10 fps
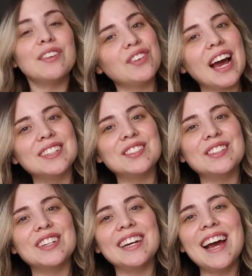If you guys are
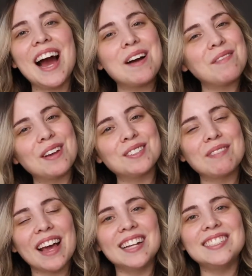new here, hi, my name is
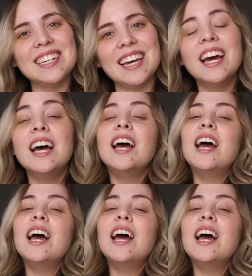Mackenzie.